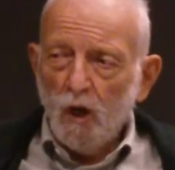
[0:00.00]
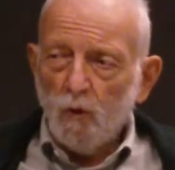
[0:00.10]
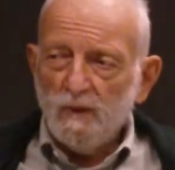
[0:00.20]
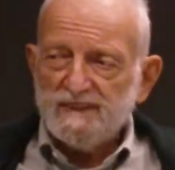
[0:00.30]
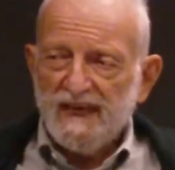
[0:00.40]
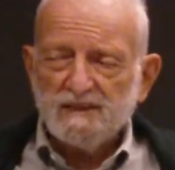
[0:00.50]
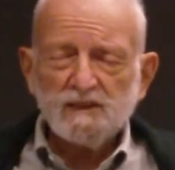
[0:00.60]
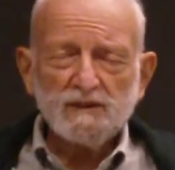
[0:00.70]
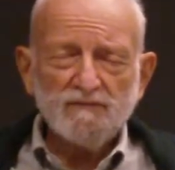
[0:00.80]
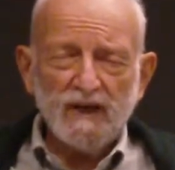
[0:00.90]
We tend
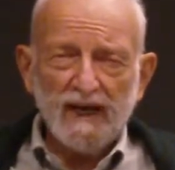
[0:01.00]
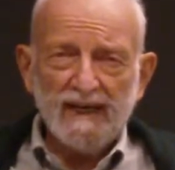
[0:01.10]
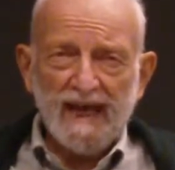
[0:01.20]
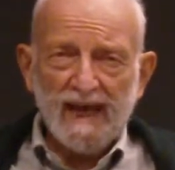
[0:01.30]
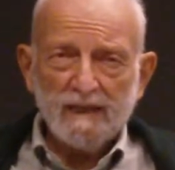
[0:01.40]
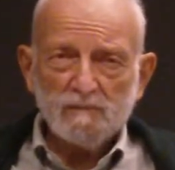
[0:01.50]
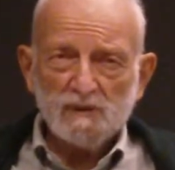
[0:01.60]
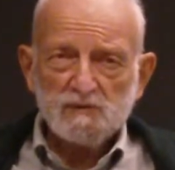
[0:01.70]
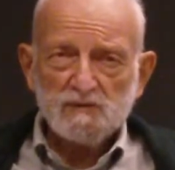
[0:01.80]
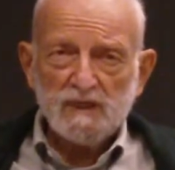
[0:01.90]
to divide
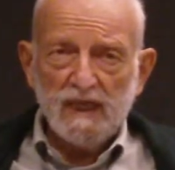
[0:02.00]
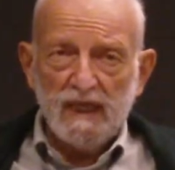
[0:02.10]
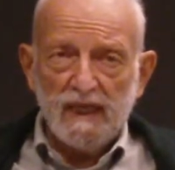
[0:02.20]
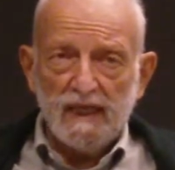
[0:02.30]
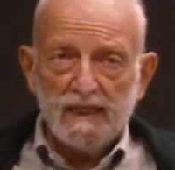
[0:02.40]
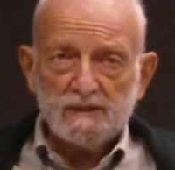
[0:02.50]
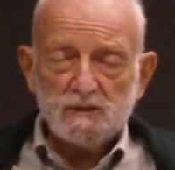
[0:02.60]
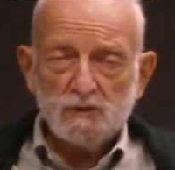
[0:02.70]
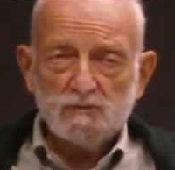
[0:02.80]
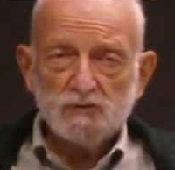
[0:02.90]
animals
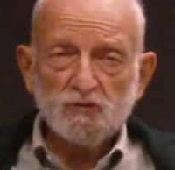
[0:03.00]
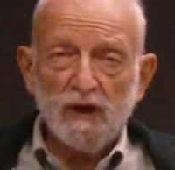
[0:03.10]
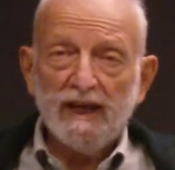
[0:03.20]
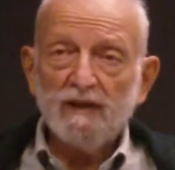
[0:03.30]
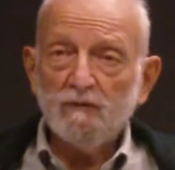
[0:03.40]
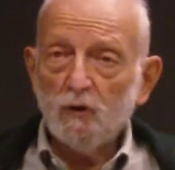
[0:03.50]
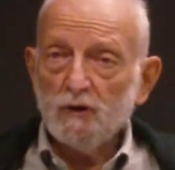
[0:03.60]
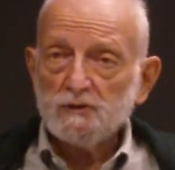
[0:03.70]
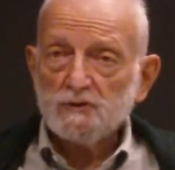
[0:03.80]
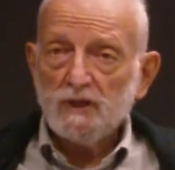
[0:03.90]
into
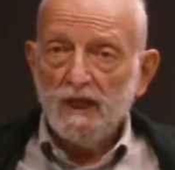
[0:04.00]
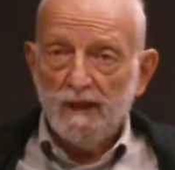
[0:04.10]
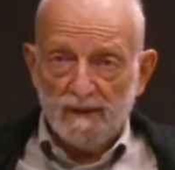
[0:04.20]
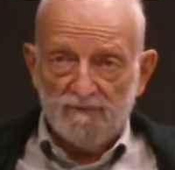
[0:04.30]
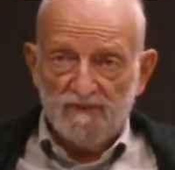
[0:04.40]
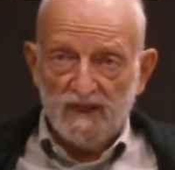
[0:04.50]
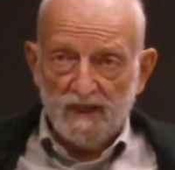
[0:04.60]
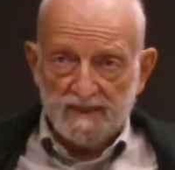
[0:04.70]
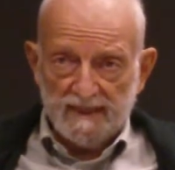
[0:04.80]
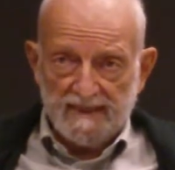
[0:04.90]
detritivores that feed
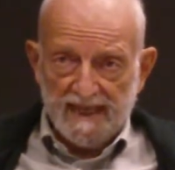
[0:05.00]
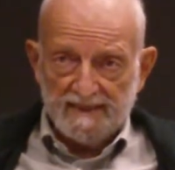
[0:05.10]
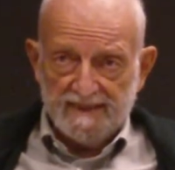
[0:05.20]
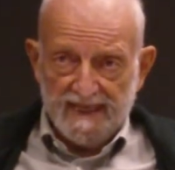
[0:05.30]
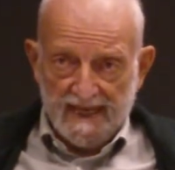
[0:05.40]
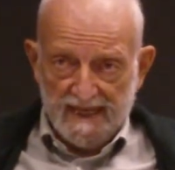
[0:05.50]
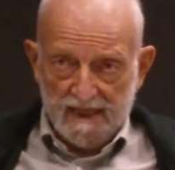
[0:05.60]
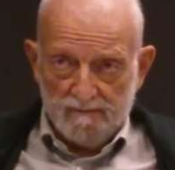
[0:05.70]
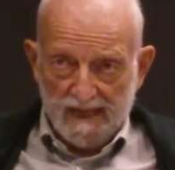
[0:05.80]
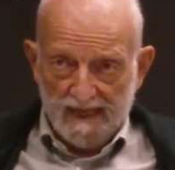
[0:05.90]
on
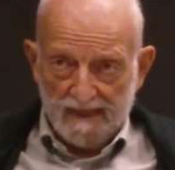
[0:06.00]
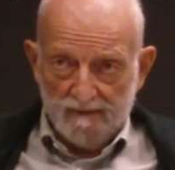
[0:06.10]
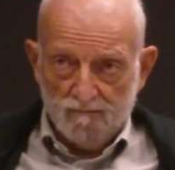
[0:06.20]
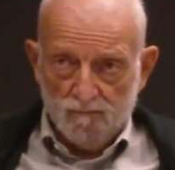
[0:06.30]
decaying matter,